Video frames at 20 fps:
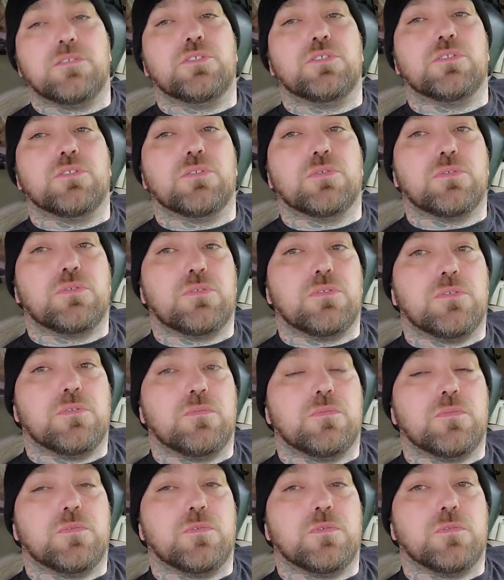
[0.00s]
know,
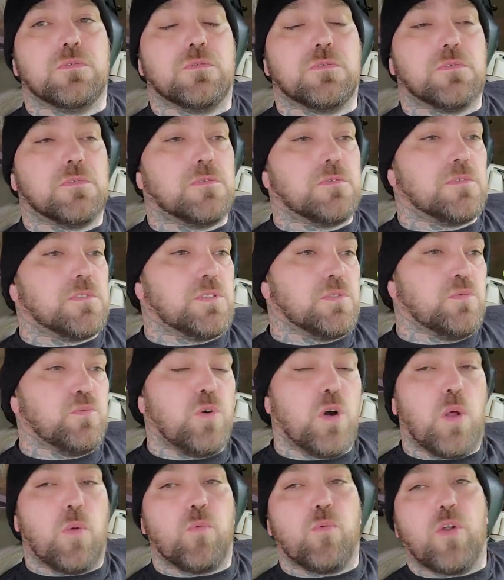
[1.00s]
the
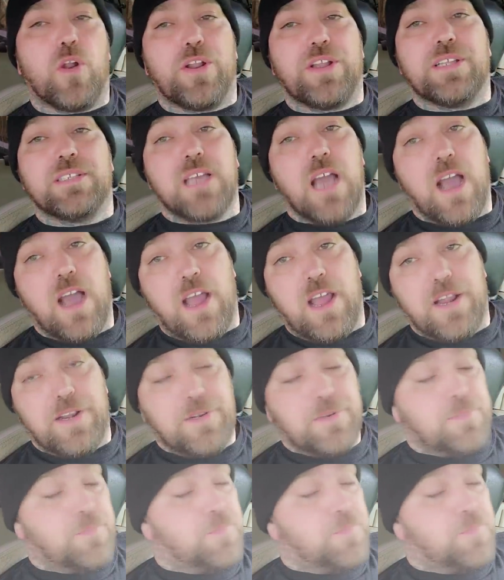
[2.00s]
one running died.